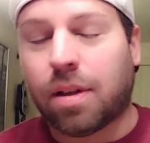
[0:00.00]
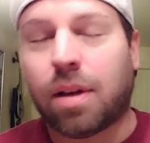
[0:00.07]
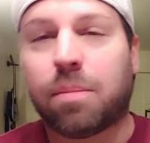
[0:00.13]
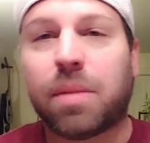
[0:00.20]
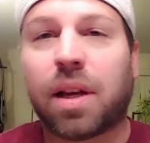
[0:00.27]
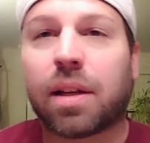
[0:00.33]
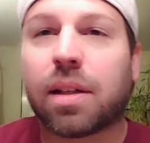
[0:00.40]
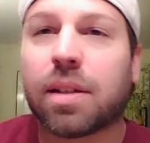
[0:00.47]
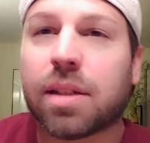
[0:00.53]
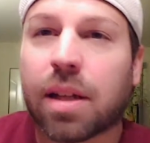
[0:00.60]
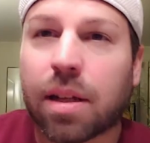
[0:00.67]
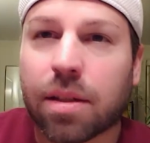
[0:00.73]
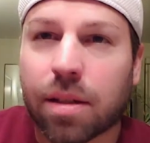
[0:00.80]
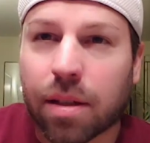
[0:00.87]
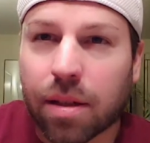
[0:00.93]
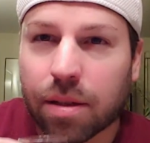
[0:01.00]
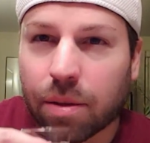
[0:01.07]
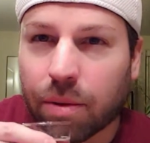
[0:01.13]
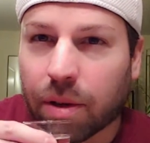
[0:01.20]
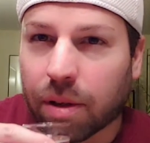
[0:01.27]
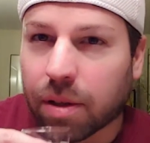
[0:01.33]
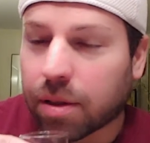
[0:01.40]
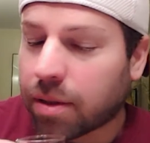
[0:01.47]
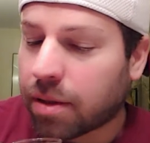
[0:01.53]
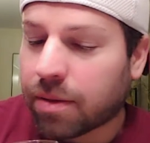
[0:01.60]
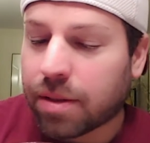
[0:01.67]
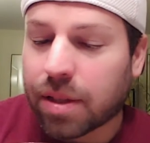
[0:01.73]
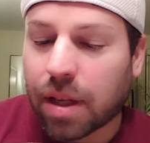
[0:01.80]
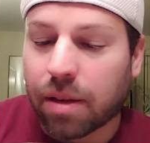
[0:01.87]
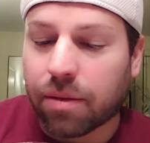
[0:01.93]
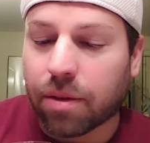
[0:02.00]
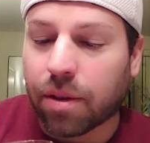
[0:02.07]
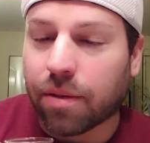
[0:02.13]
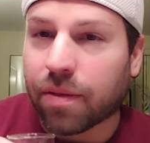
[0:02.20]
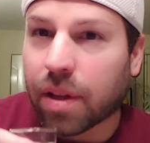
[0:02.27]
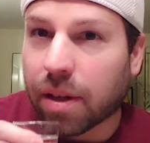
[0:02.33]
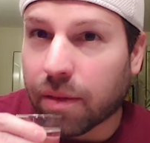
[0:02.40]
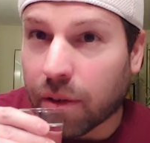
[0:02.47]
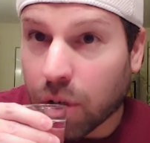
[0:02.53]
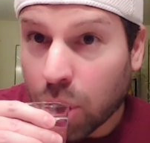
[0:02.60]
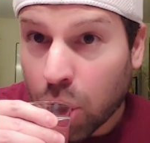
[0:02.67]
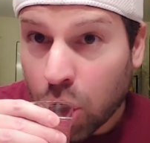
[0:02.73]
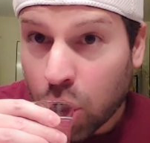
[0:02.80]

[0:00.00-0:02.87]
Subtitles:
I'm not going to chase it because I want to savor the flavor.